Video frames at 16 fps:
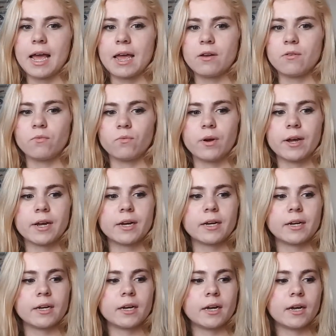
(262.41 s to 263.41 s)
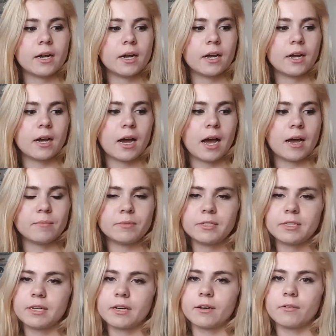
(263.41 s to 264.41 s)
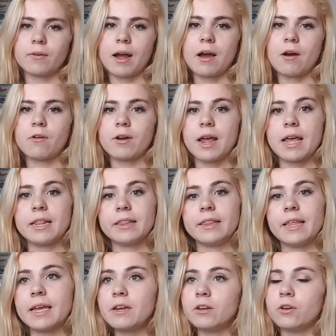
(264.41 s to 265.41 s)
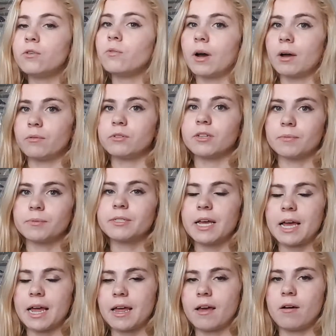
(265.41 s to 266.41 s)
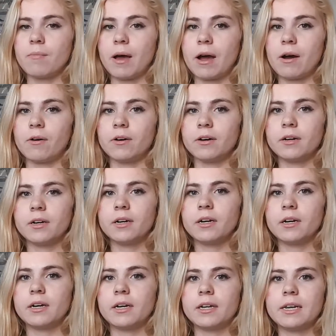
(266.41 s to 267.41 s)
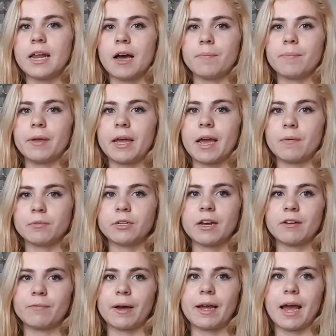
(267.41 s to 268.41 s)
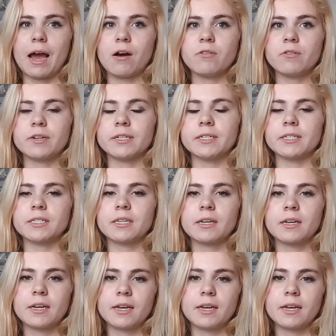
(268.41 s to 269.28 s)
And where I'm sitting around, and they knew I was upset about not being able to have my hours